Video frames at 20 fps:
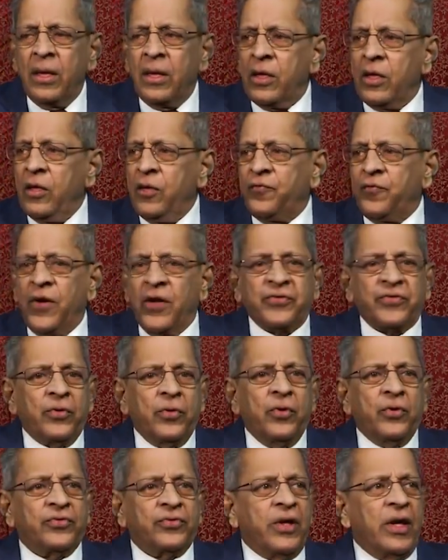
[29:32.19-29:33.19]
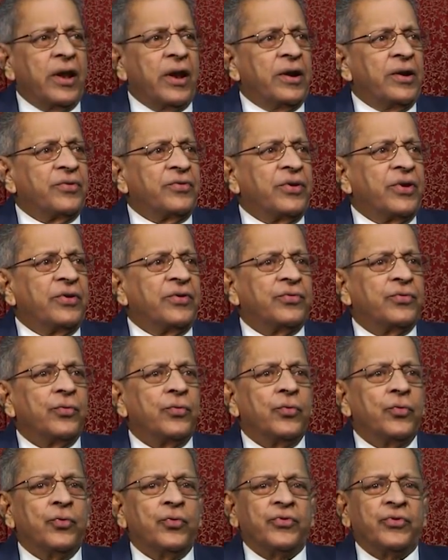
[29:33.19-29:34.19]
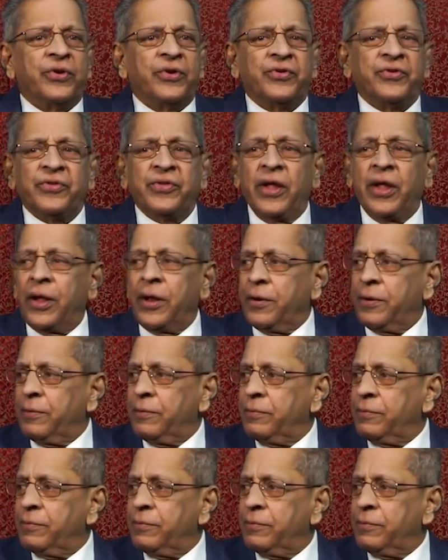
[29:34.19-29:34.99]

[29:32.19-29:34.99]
He first goes there and sees who sits there.